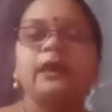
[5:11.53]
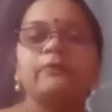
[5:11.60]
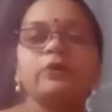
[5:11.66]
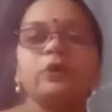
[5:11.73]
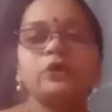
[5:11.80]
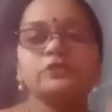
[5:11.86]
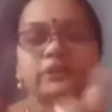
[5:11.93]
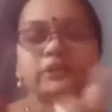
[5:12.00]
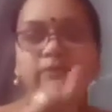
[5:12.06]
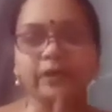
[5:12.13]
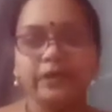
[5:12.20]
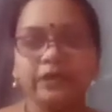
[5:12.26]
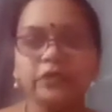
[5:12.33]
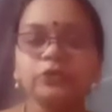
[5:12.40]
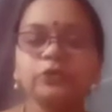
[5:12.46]
Because
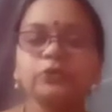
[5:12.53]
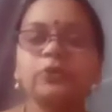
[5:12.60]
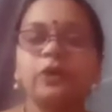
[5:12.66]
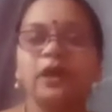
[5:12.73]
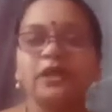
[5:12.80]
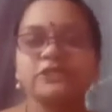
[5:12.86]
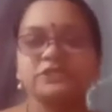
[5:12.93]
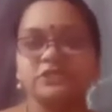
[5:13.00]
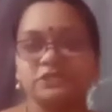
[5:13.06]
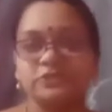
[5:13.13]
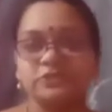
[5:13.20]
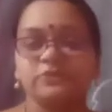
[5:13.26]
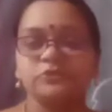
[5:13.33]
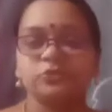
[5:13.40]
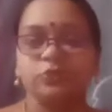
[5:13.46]
somebody new
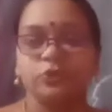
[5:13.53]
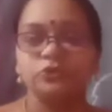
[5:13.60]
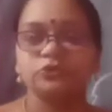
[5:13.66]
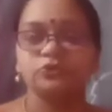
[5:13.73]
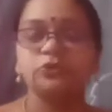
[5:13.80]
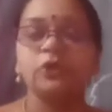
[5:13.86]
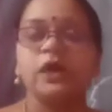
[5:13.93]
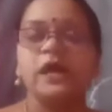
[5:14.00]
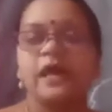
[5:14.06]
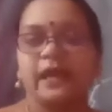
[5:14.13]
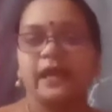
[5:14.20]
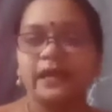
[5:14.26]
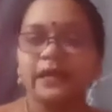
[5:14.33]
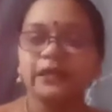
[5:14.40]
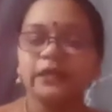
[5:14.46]
relationship is going to
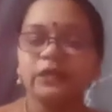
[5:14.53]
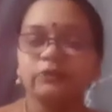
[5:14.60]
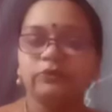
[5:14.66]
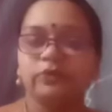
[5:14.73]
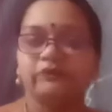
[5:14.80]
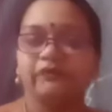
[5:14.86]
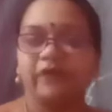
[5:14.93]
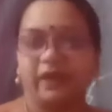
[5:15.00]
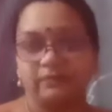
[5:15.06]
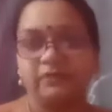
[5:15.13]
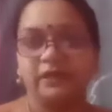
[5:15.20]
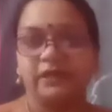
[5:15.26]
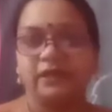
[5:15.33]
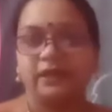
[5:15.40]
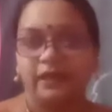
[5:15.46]
enter into our
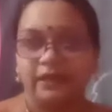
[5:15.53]
family.